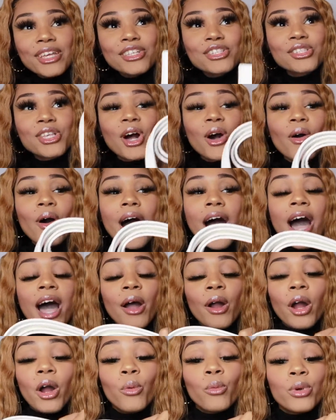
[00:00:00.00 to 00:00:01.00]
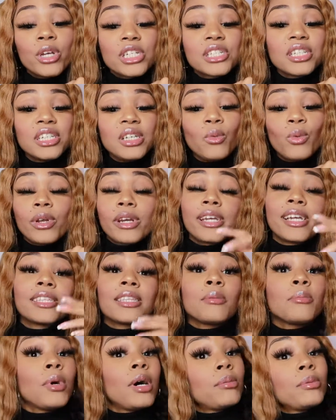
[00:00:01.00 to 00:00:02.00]
So I originally wanted to get
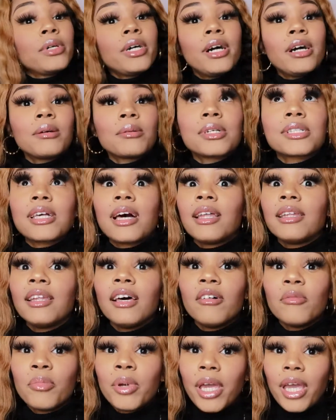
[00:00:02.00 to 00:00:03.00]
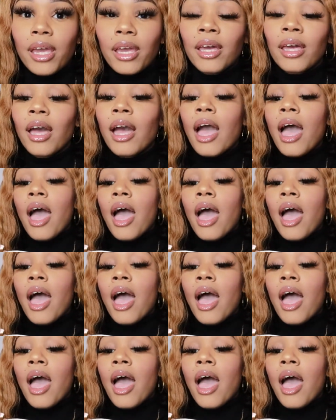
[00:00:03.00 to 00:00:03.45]
the bubble gum because I love pink.